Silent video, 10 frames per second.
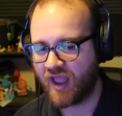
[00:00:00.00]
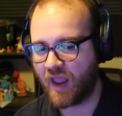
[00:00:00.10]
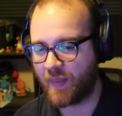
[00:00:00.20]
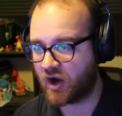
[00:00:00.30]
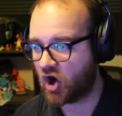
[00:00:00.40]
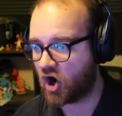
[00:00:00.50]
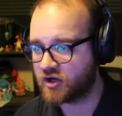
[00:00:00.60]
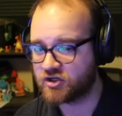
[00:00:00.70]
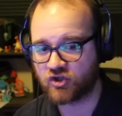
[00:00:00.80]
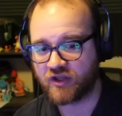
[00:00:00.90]
And then
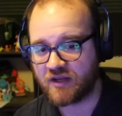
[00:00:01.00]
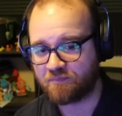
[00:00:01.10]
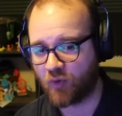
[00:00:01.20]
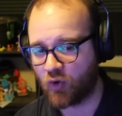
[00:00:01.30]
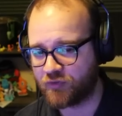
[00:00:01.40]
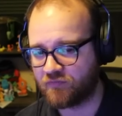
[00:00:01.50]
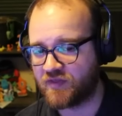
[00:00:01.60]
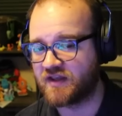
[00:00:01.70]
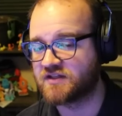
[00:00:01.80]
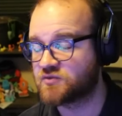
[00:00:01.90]
Carnage will eat both of
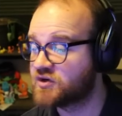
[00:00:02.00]
these,